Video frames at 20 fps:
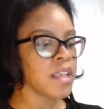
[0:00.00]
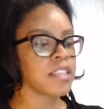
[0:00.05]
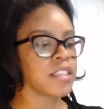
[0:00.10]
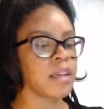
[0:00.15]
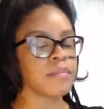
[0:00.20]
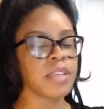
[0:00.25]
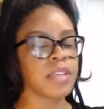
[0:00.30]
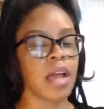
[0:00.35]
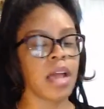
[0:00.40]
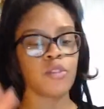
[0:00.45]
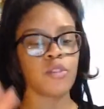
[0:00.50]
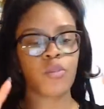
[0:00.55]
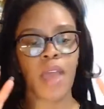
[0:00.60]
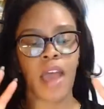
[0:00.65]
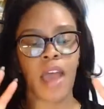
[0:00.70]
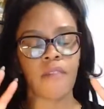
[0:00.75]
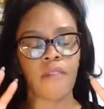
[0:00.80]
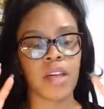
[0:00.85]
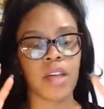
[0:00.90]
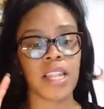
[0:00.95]
Sometimes
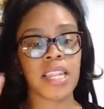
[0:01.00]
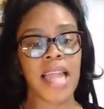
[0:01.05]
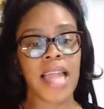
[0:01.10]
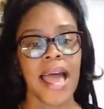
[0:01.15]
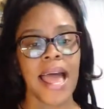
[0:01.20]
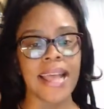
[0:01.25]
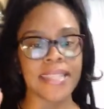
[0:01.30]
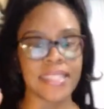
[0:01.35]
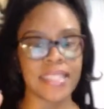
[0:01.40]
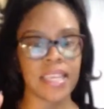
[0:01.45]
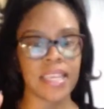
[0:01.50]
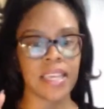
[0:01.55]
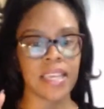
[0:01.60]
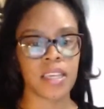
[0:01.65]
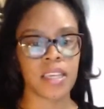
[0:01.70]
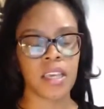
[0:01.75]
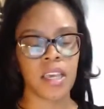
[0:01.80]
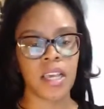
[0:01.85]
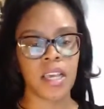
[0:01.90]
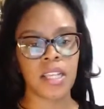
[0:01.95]
you have
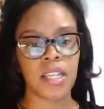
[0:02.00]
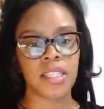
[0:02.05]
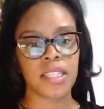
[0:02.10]
classic